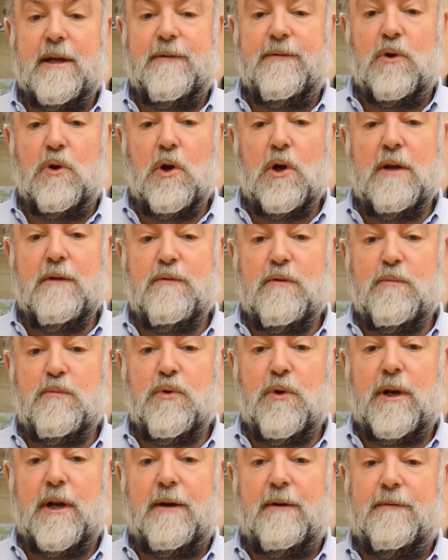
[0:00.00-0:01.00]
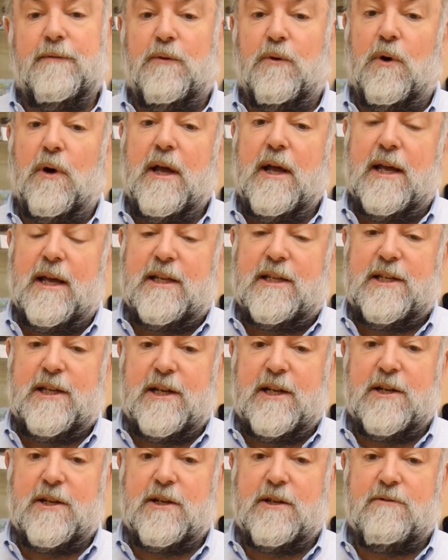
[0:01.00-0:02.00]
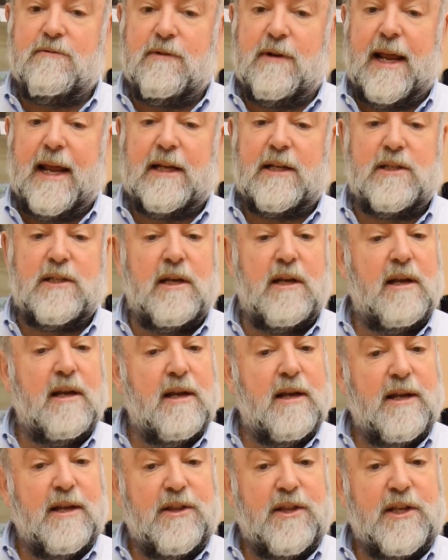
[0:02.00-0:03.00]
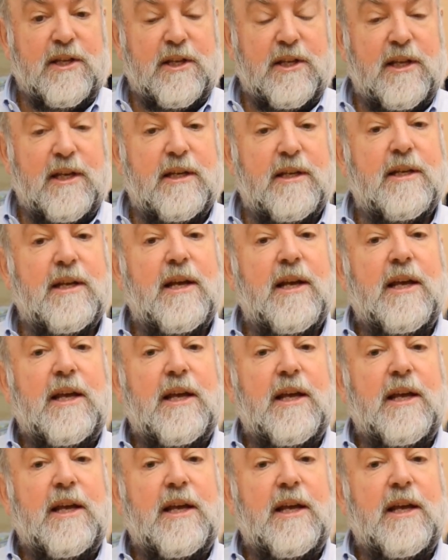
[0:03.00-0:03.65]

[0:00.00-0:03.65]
looking for a product for a tinnitus relaxer, this is it.